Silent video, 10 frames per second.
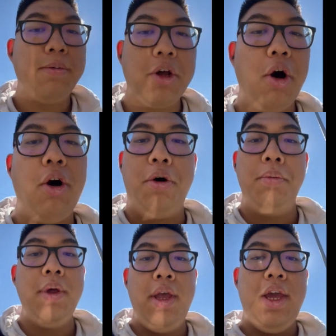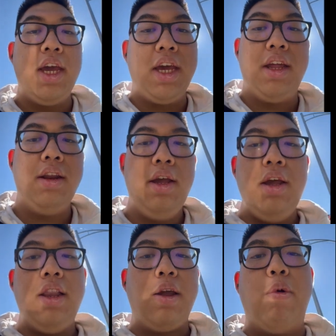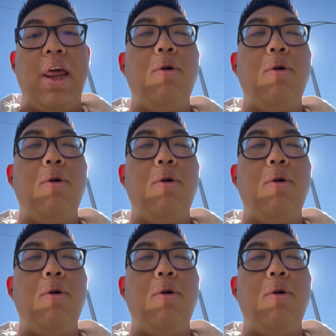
go home and like right